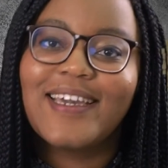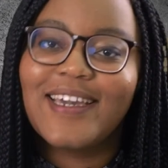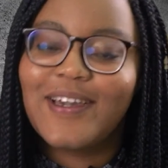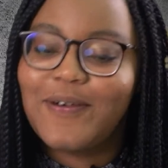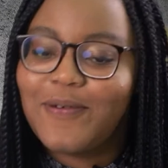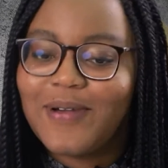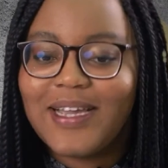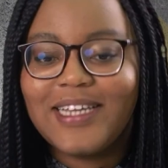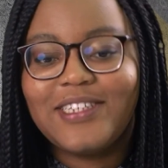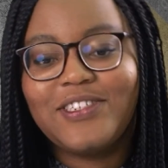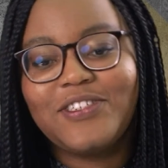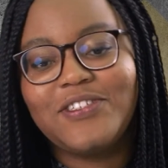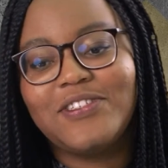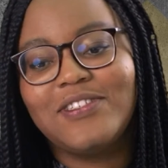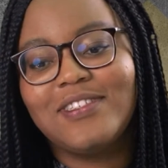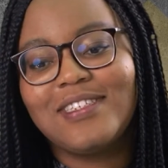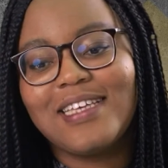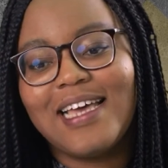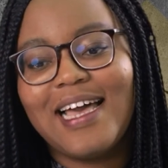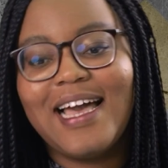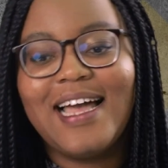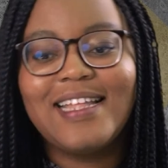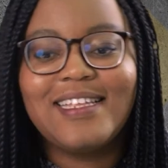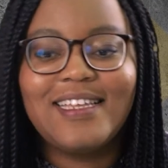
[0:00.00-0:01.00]
equations
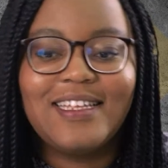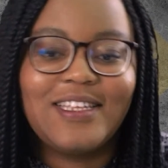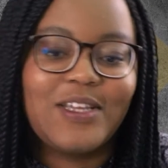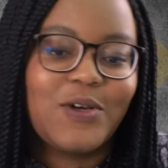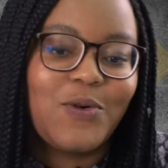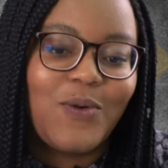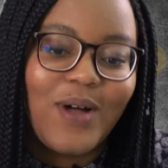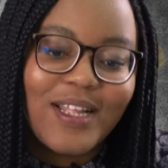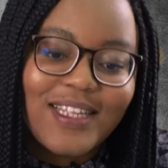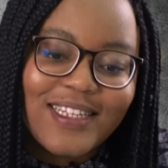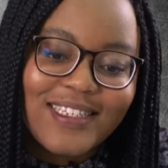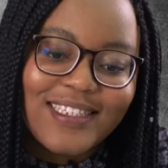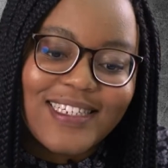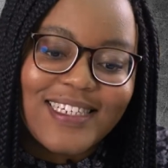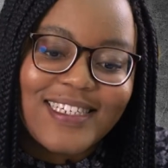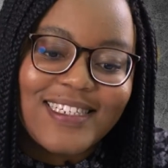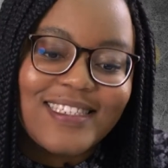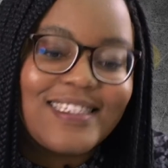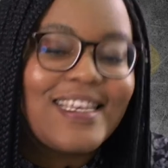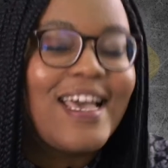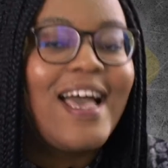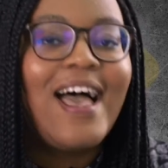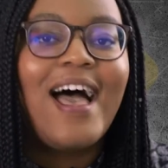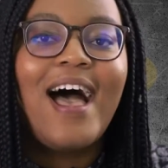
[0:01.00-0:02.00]
and
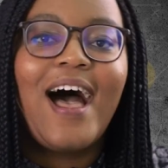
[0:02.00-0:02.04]
inequalities.